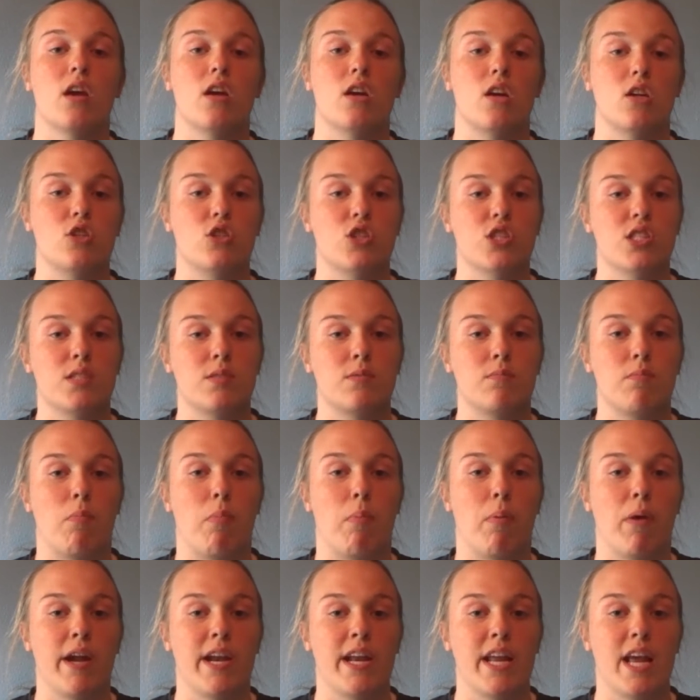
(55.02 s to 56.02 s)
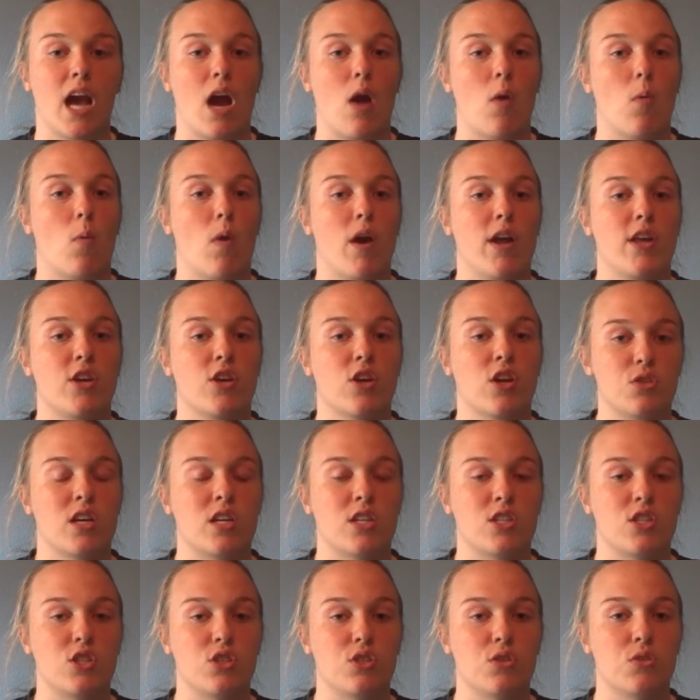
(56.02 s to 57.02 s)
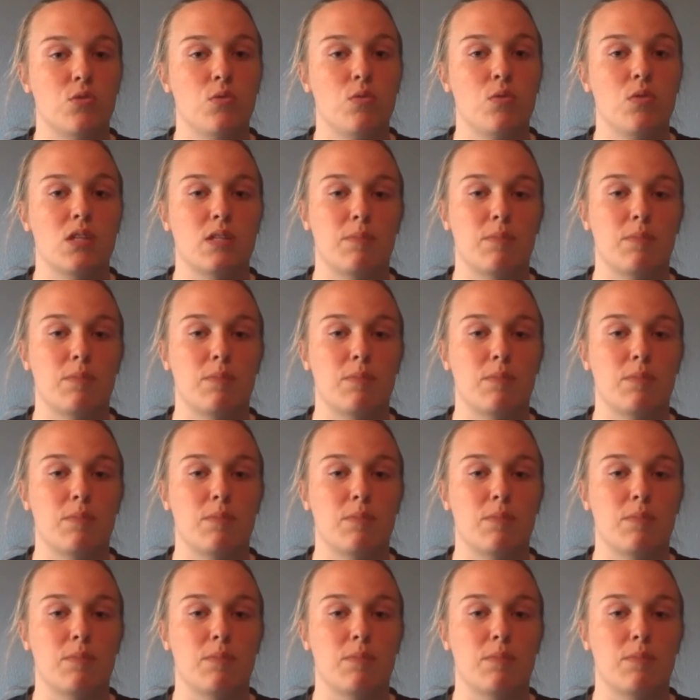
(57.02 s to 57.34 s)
just planning out what you're going to do.